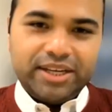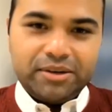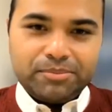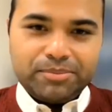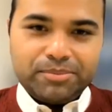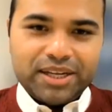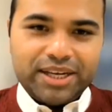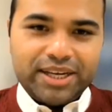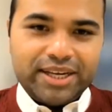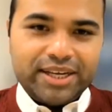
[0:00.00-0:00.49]

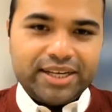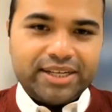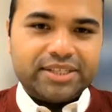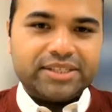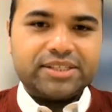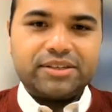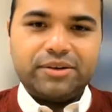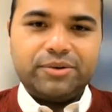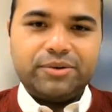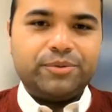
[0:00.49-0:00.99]
in
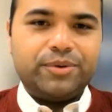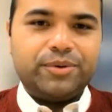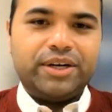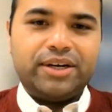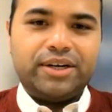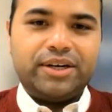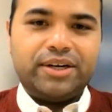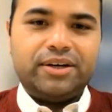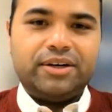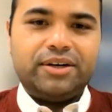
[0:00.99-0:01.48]
place
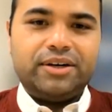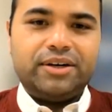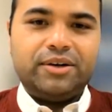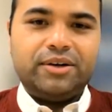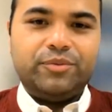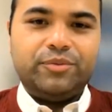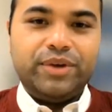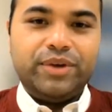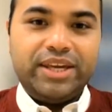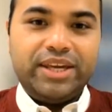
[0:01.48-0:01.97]
where
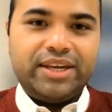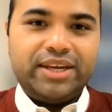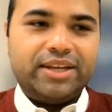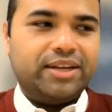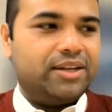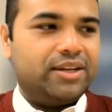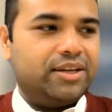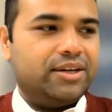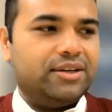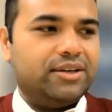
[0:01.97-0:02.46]
we
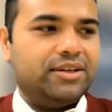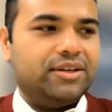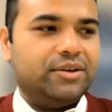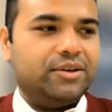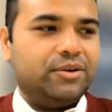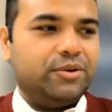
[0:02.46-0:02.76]
can